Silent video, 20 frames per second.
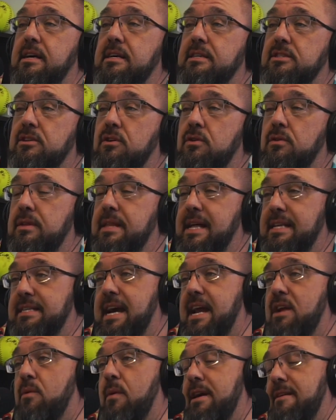so that's
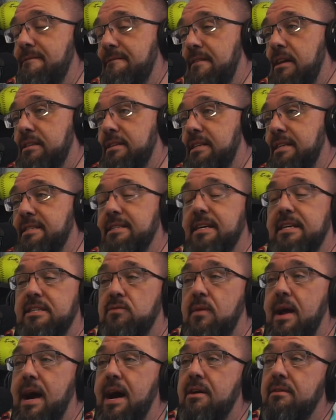kind of why he fell to the
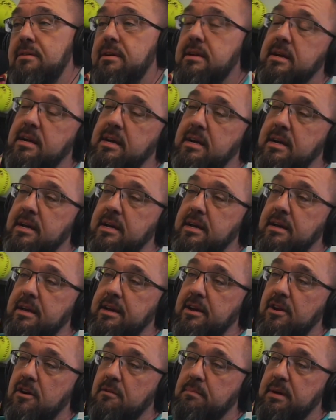6th round.
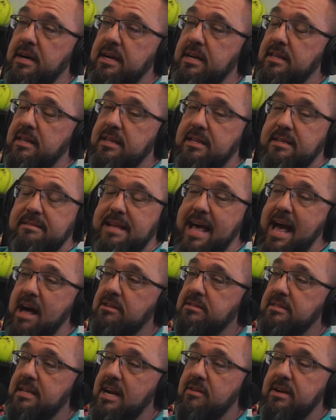But the
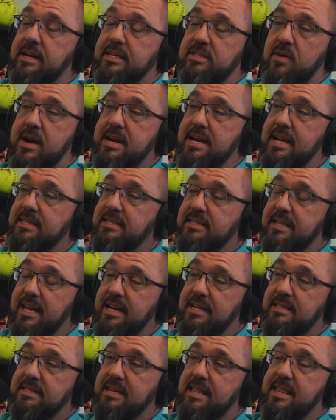talent's there. He has great
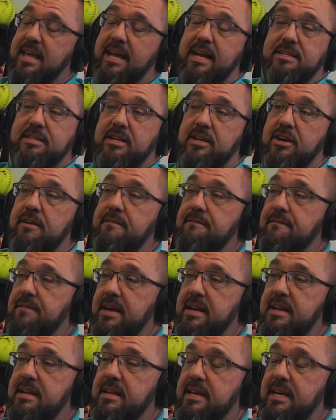instincts. I think he's a good
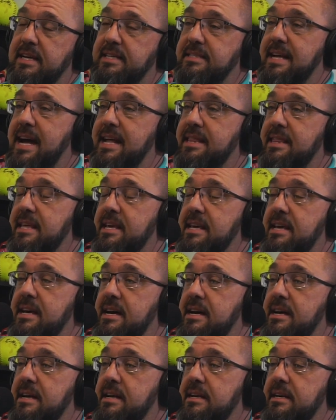fit. He's not
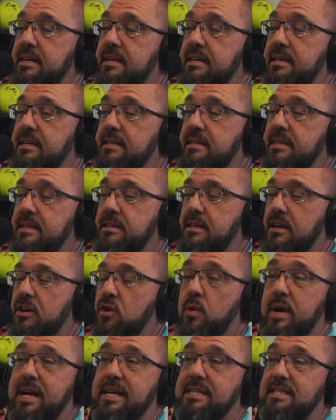the
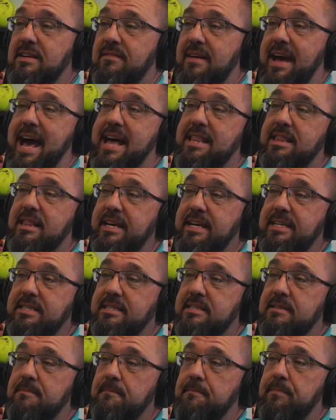quickest of
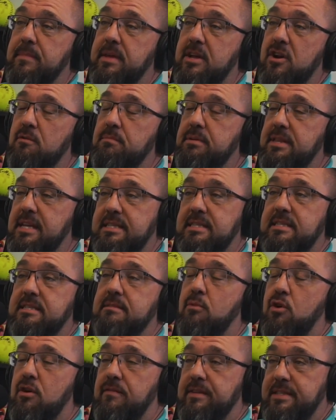athletes, but this is
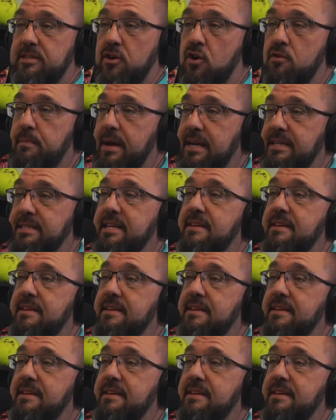more of a zone-based